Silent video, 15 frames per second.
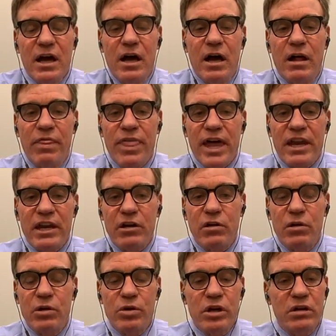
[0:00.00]
that
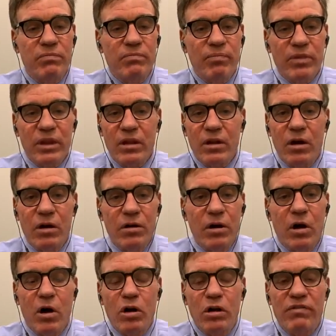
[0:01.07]
included
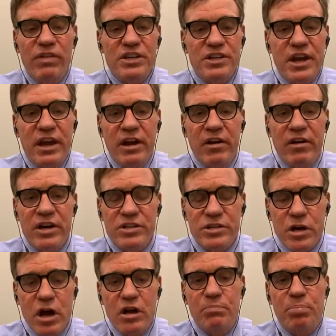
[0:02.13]
all of these key
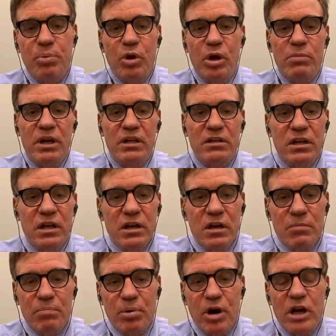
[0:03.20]
areas: unemployment,
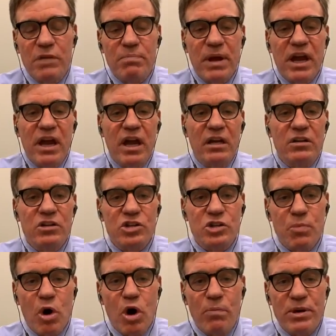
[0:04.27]
broadband,
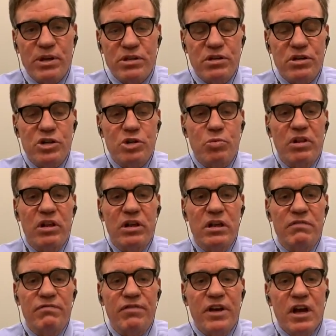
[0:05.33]
small business
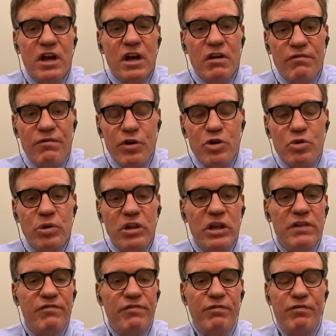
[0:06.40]
relief, food
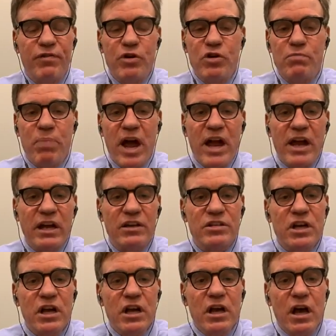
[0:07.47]
relief for food
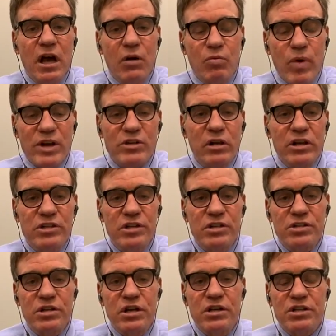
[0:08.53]
banks, rental
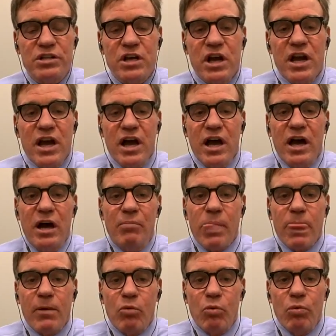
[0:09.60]
assistance.
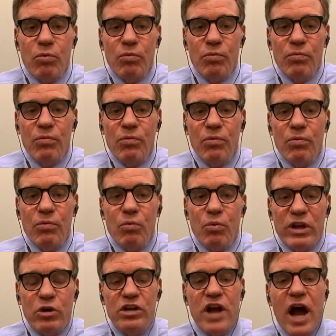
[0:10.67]
We
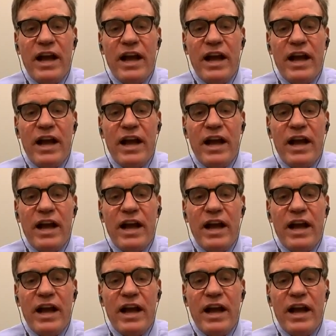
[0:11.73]
could